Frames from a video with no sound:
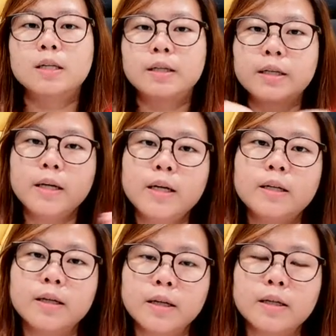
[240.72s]
The key
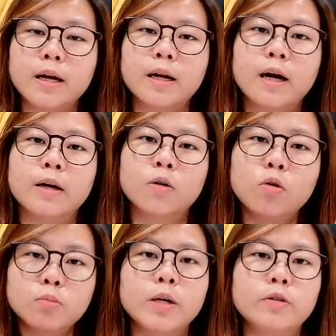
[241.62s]
thing that I
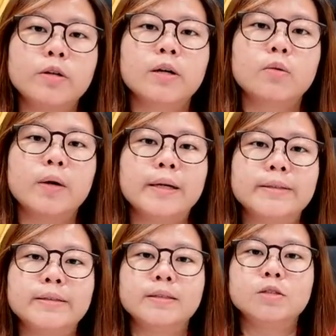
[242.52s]
hope that you take away
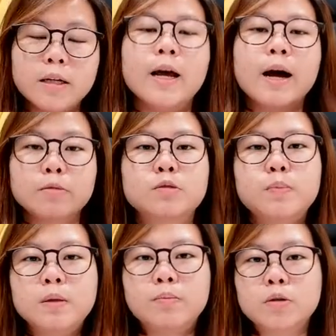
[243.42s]
is this: it helps
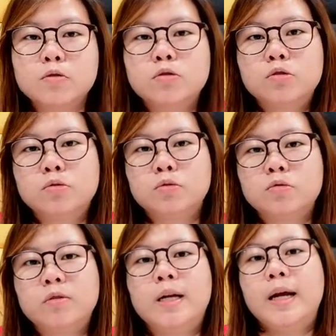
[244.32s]
people
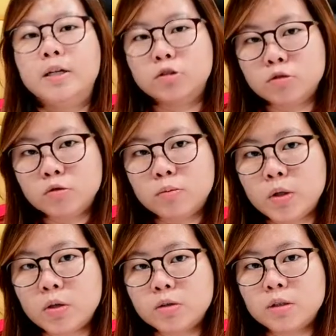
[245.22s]
to relate to you,
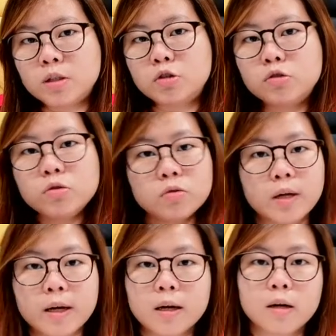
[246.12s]
because it's true
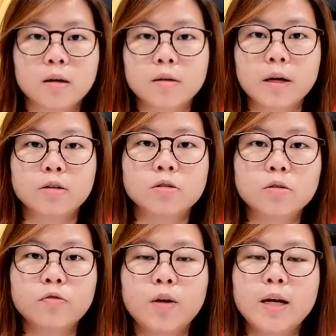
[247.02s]
that there are
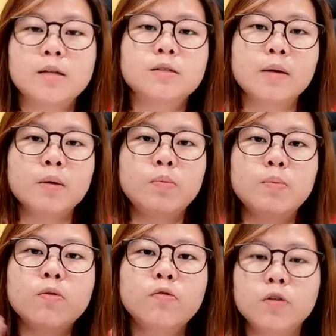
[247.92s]
failures. I mean,
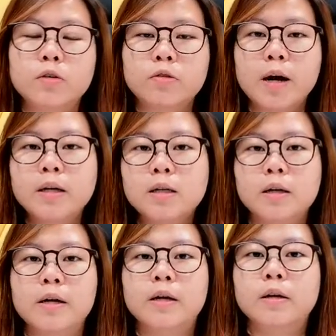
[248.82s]
people fail, right?
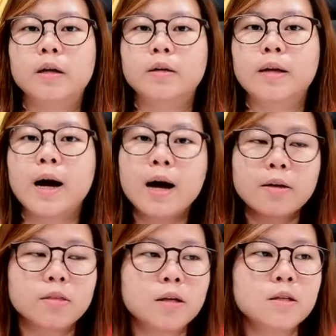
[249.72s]
And there
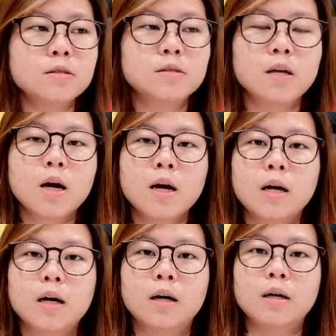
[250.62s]
are things
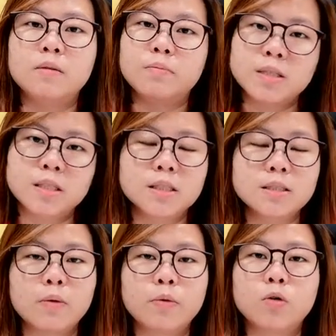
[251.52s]
in businesses
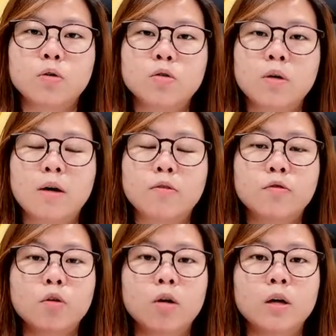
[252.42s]
that we could look out
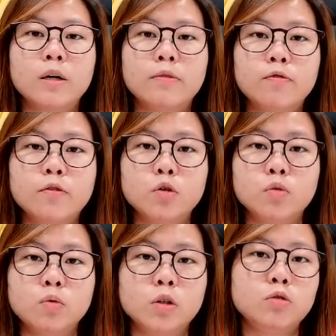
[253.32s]
for. If
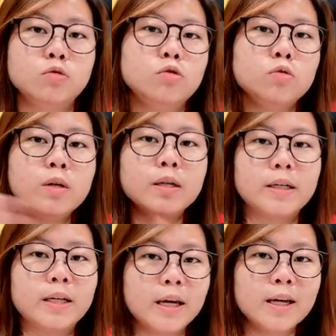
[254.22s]
you were to do it
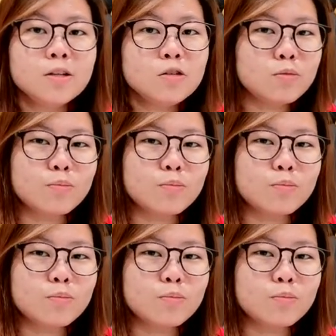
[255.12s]
again, you